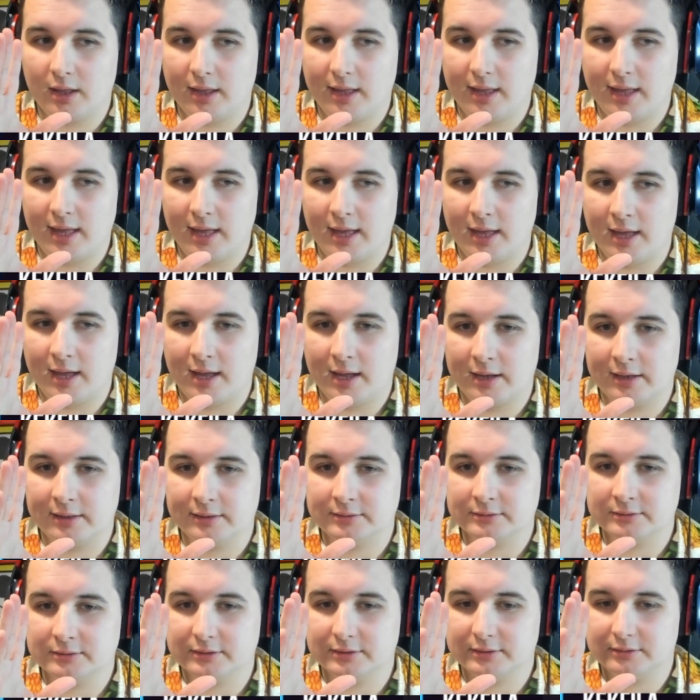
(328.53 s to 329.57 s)

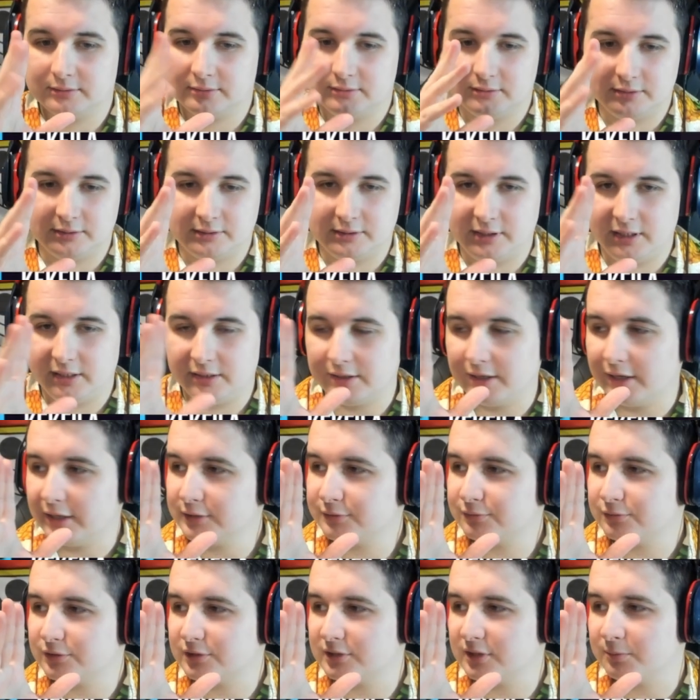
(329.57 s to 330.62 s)
And he does
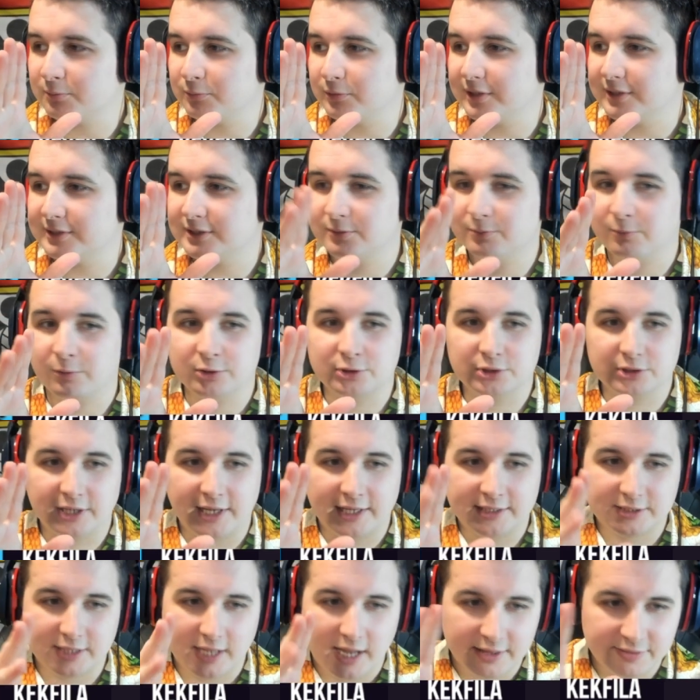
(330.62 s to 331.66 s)
for some reason, which
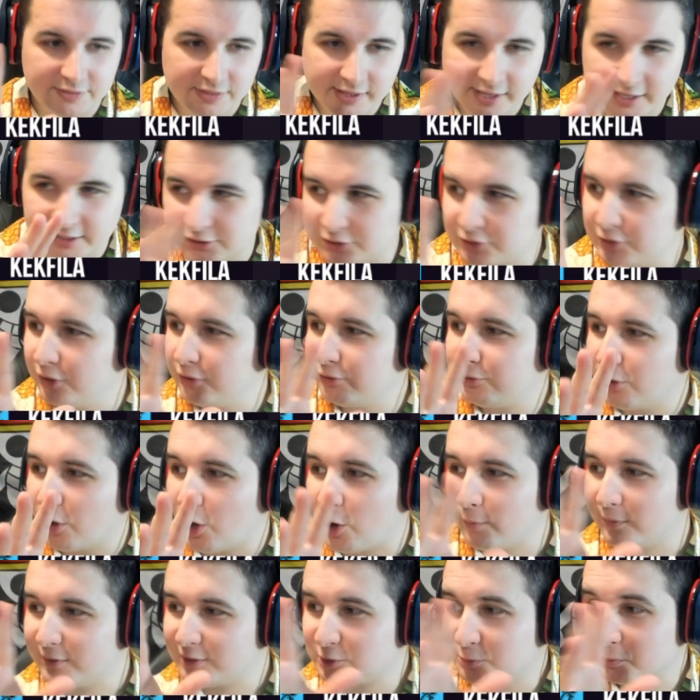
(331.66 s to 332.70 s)
I think it's good to
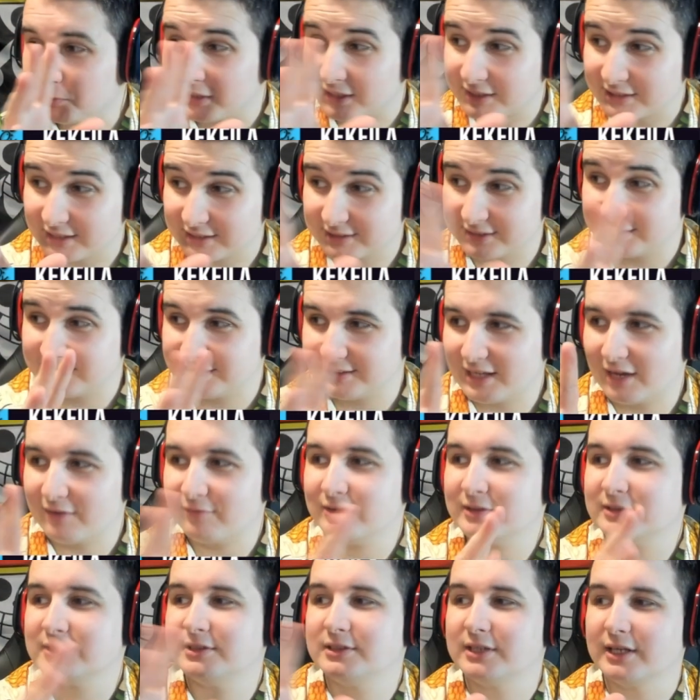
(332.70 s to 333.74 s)
always swing 6 and
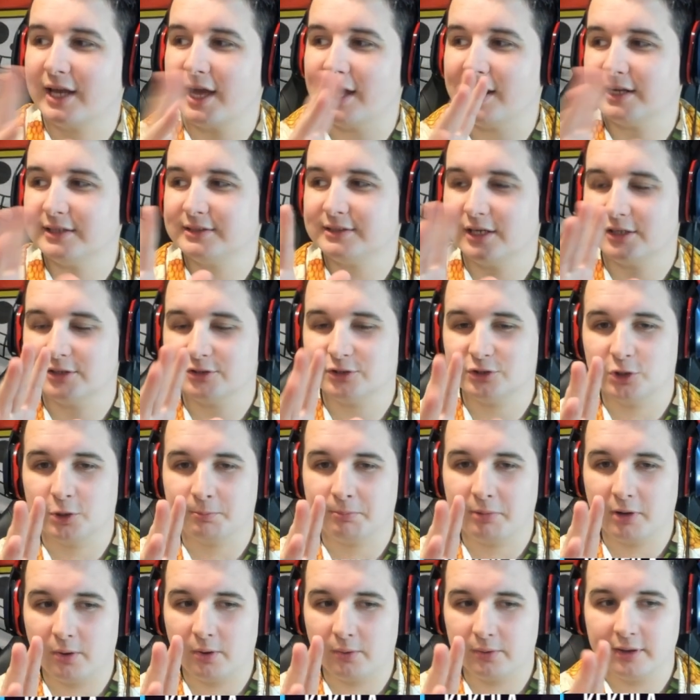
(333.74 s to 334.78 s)
7s to kind of test your
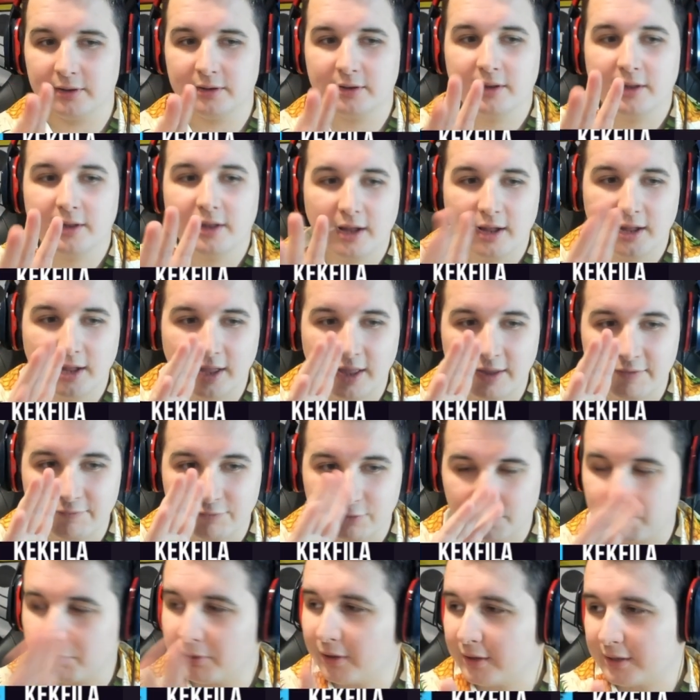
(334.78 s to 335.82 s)
opponent if
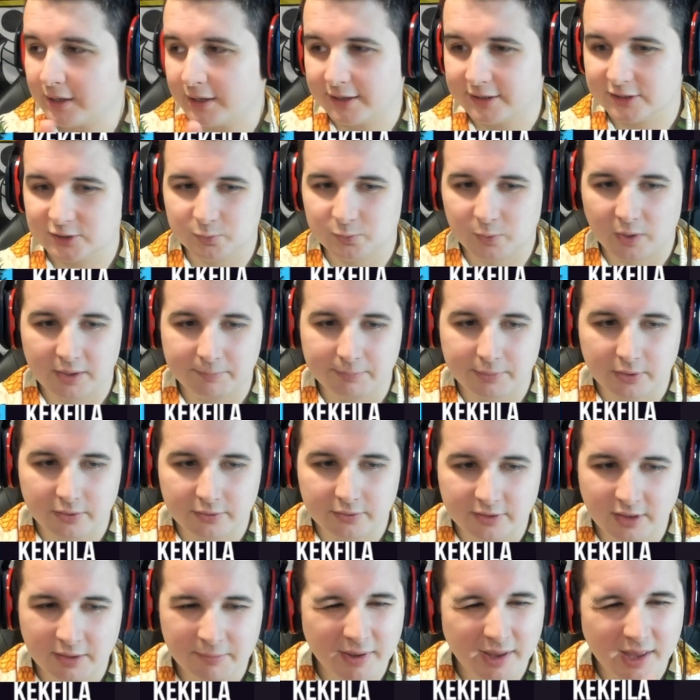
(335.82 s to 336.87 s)
you're playing against Whitebeard.
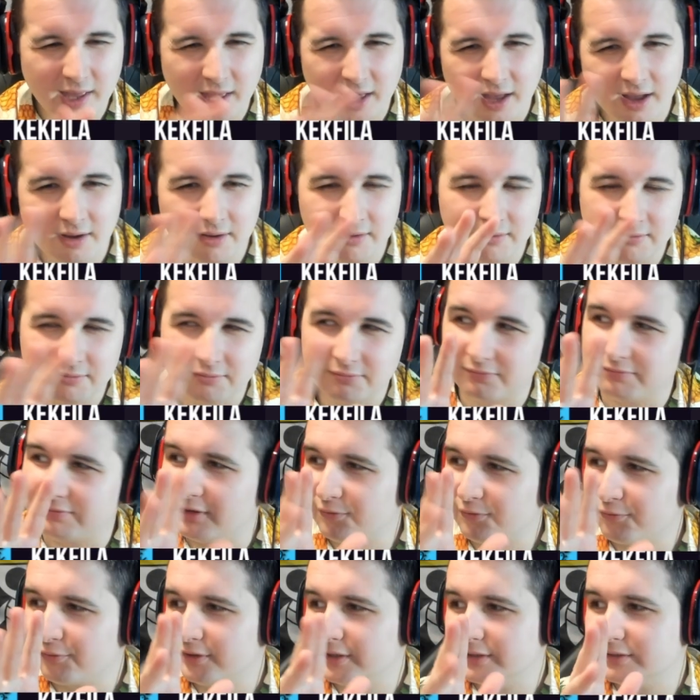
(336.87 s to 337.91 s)
They may have
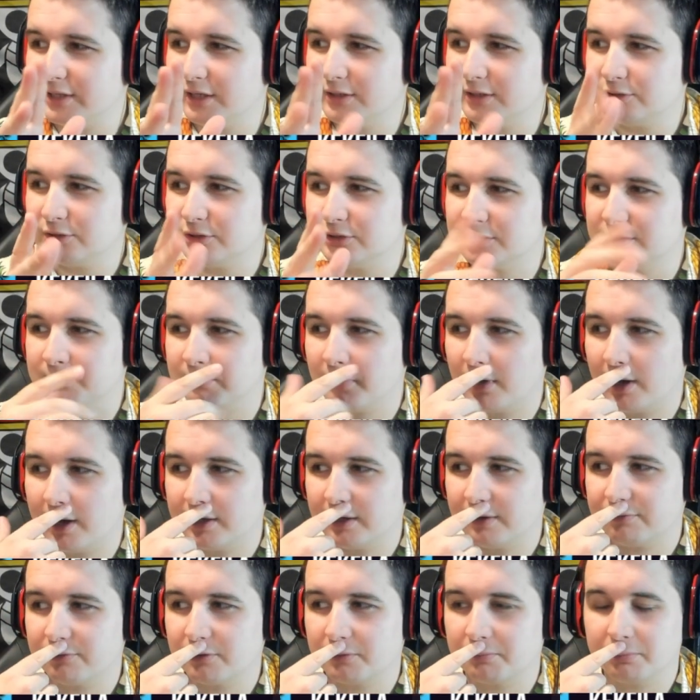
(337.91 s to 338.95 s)
different intentions in mind
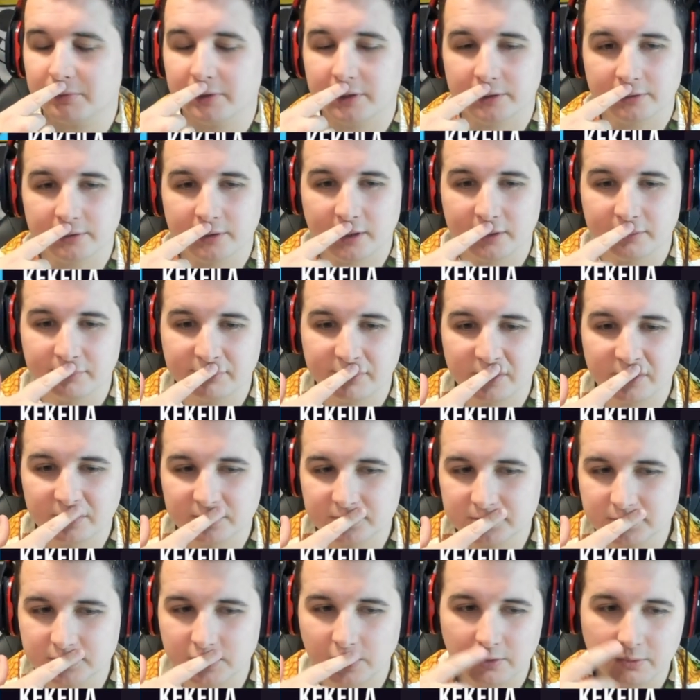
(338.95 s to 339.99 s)
if they're playing 9beard,
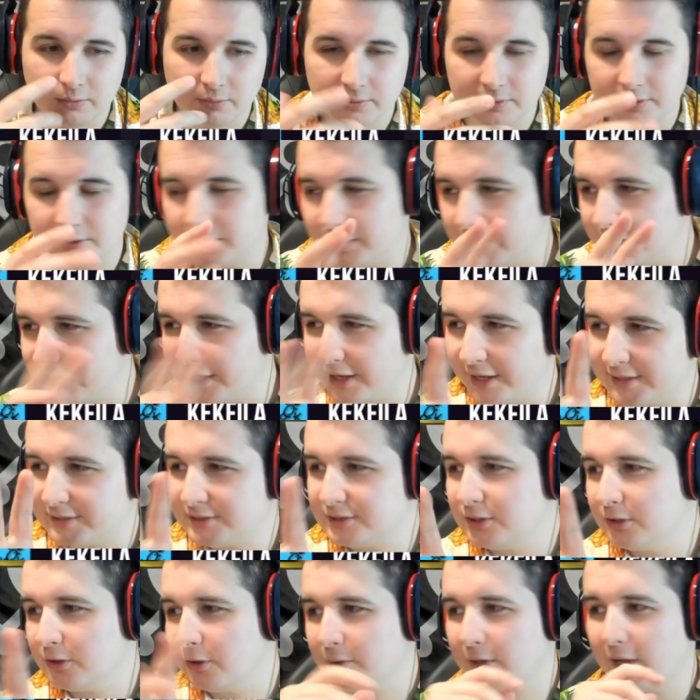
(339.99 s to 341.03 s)
so it's
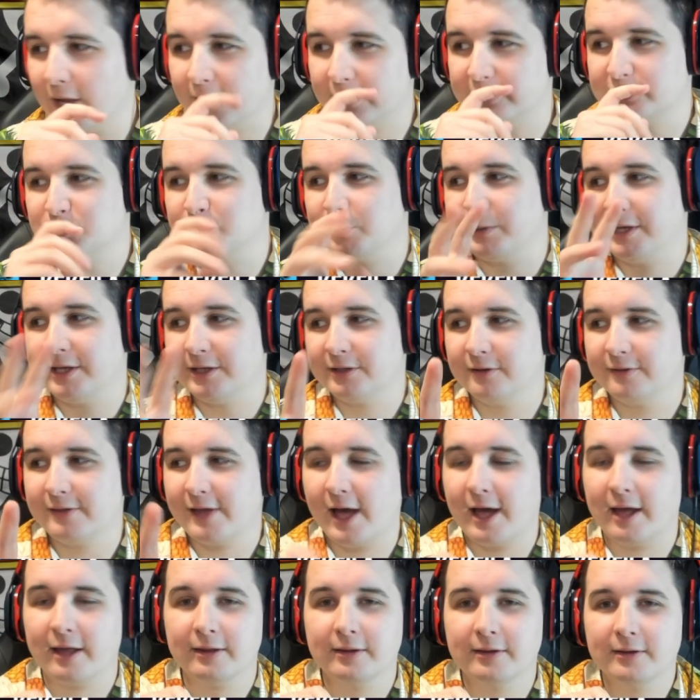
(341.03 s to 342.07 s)
still okay to swing into
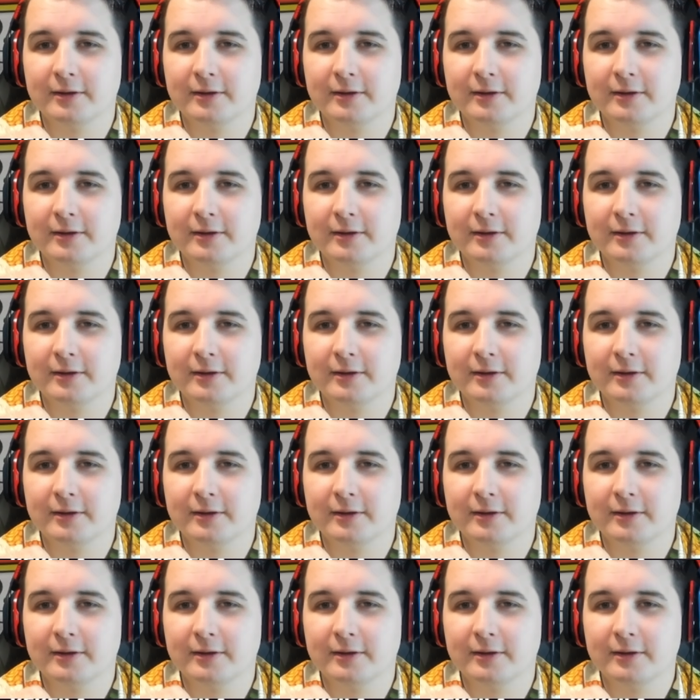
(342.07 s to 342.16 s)
that.